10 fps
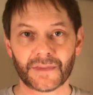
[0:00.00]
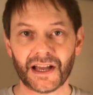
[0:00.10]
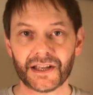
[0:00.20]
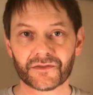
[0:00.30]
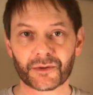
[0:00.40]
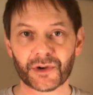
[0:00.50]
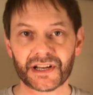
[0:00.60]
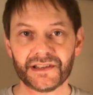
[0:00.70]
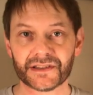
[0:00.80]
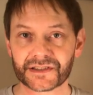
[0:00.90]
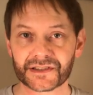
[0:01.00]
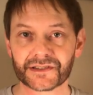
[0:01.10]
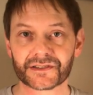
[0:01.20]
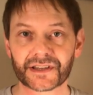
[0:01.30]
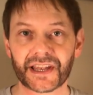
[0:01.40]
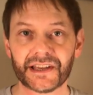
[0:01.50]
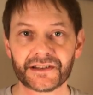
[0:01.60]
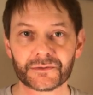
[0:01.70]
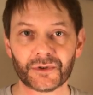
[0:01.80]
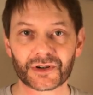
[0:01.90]
Hi everybody, this is Ken
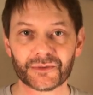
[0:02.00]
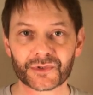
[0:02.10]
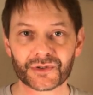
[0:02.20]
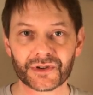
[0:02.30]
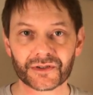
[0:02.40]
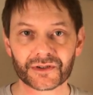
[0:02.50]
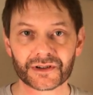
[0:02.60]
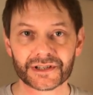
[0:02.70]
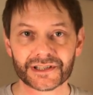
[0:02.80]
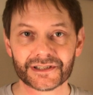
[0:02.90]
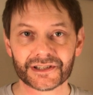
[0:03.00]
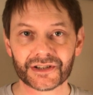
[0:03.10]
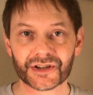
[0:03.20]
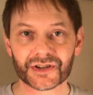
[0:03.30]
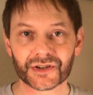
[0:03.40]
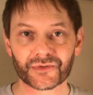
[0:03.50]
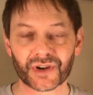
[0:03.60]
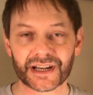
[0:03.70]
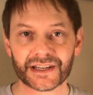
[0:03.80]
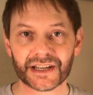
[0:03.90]
and welcome to another edition of
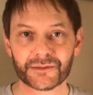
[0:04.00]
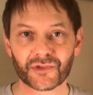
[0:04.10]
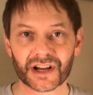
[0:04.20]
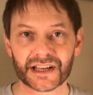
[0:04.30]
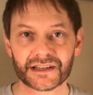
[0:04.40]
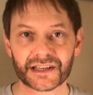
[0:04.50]
Rainy Day Brain.